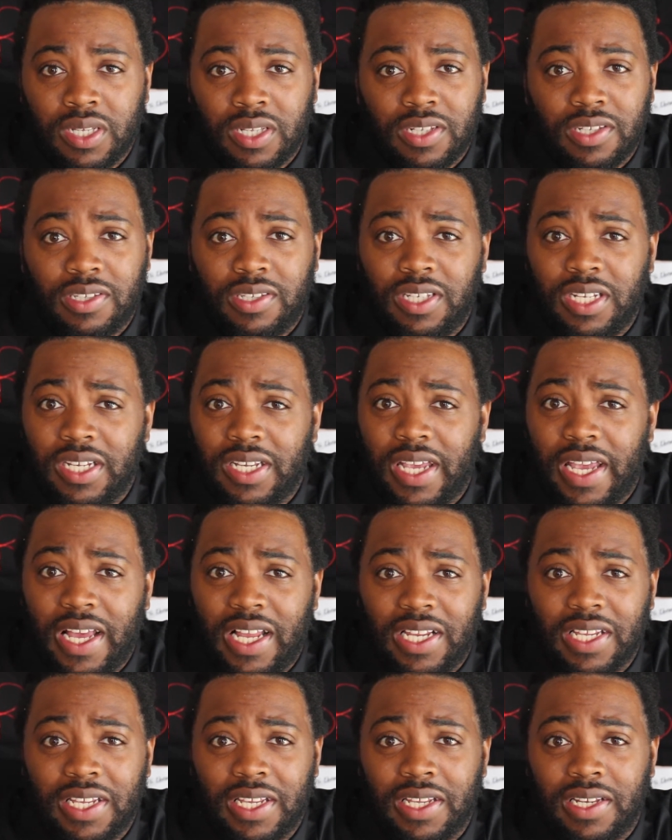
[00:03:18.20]
Zeke
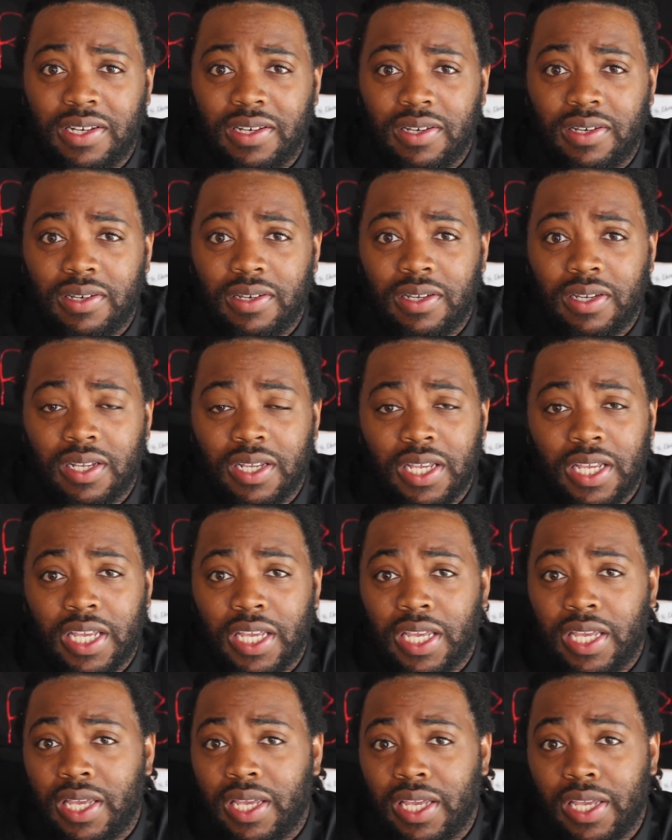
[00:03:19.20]
Elliott,
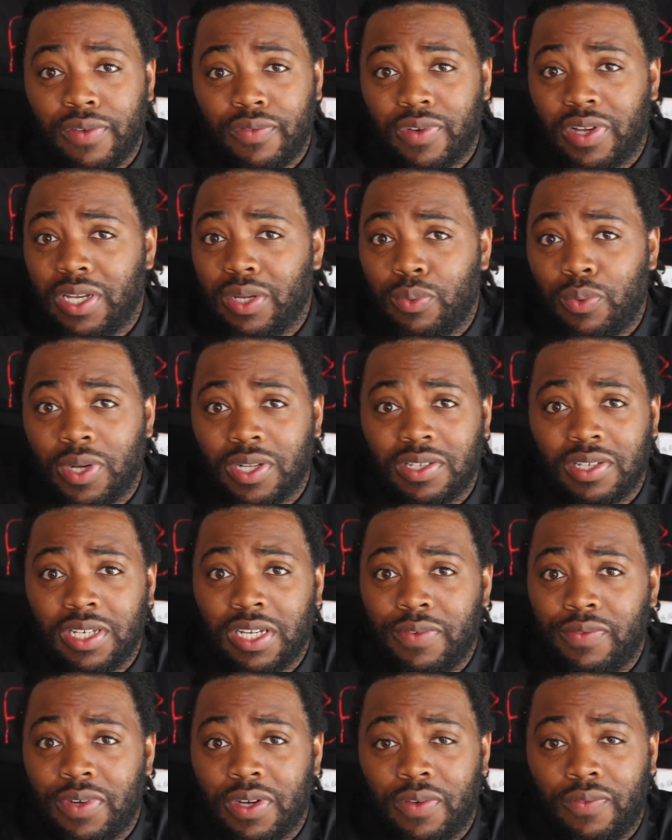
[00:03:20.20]
he really wasn't
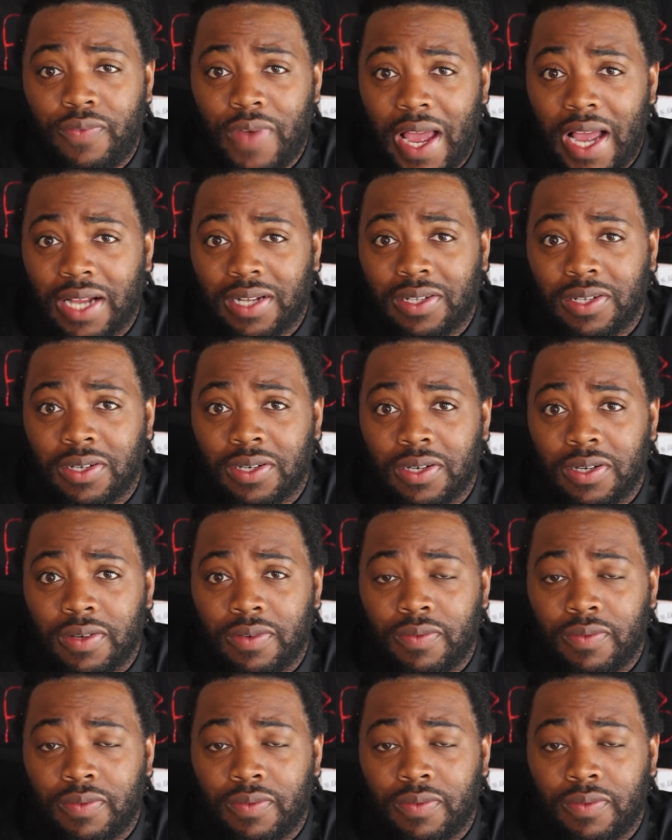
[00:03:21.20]
even a factor.